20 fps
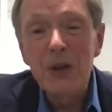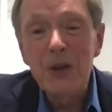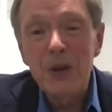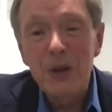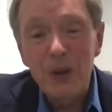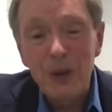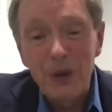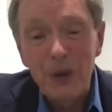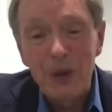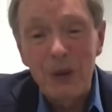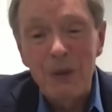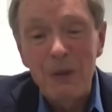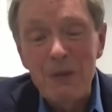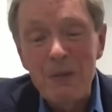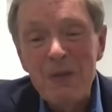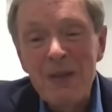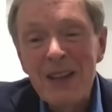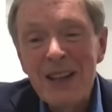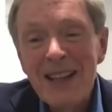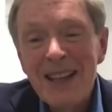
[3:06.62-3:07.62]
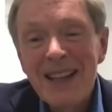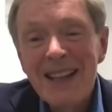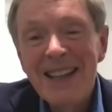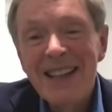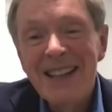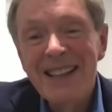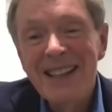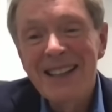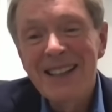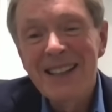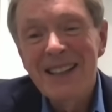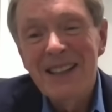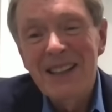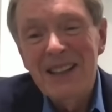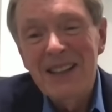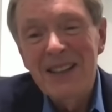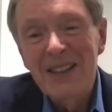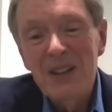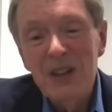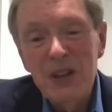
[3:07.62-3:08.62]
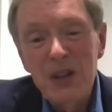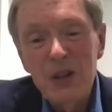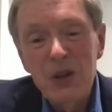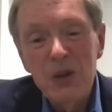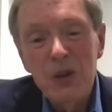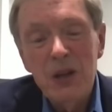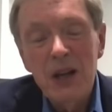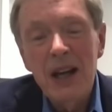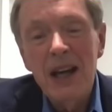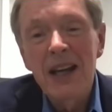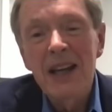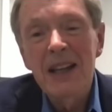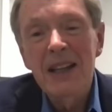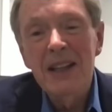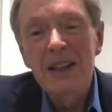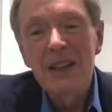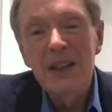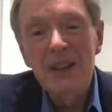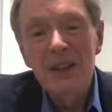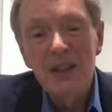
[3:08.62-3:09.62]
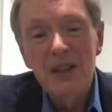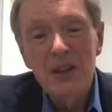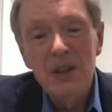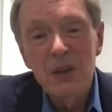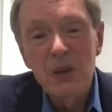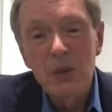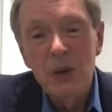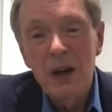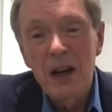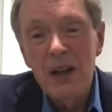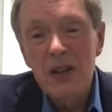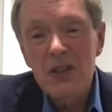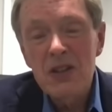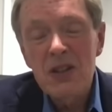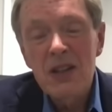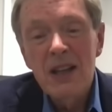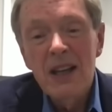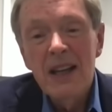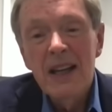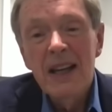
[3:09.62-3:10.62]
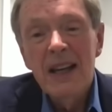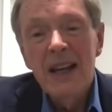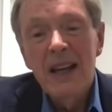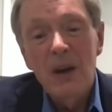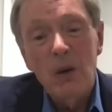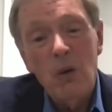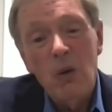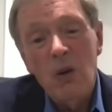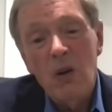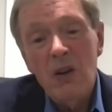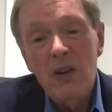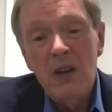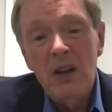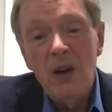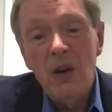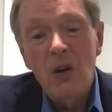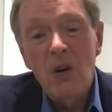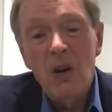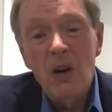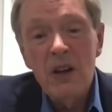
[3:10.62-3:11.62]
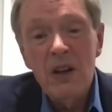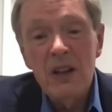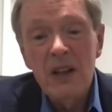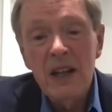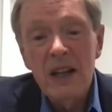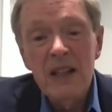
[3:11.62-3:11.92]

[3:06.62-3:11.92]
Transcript: on their own in, in the UK and in the US, or in